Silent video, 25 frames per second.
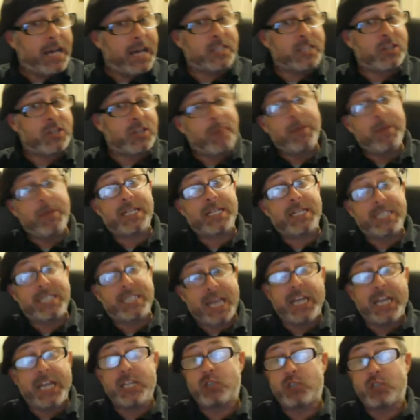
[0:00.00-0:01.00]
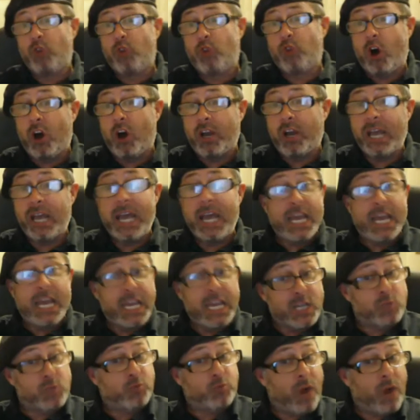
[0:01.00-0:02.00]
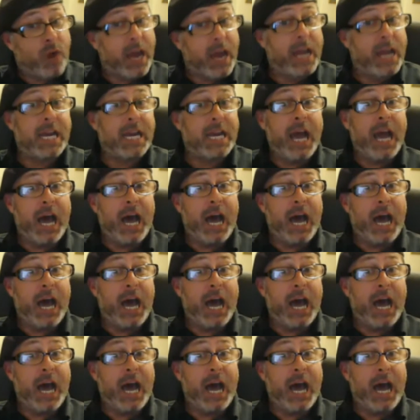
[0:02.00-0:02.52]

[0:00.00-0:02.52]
So I'm not saying he's wrong. He's right